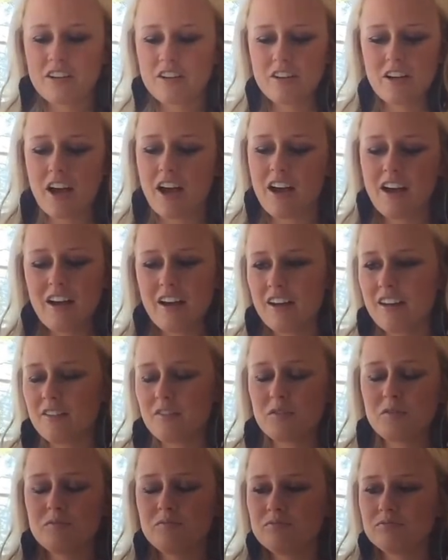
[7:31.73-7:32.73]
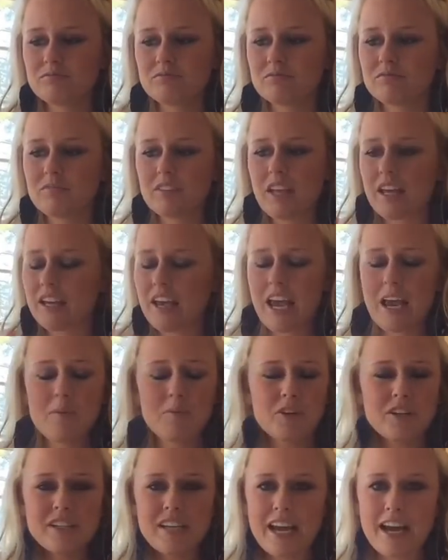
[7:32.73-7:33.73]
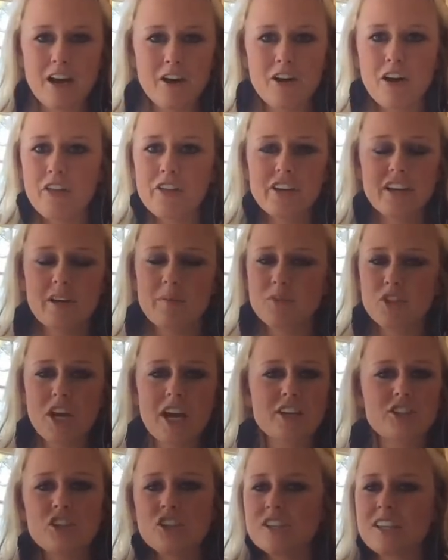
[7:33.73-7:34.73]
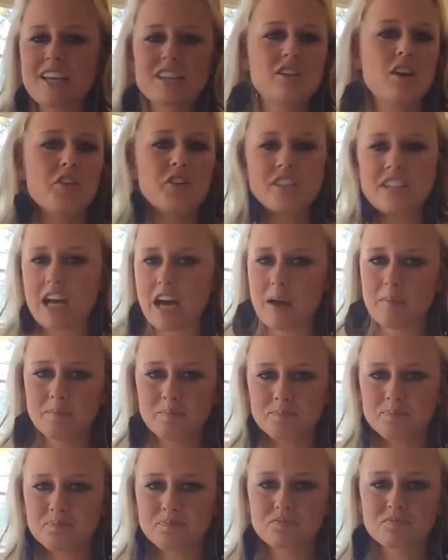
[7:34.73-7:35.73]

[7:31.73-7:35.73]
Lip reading: hammering down all the objections. That's not the time.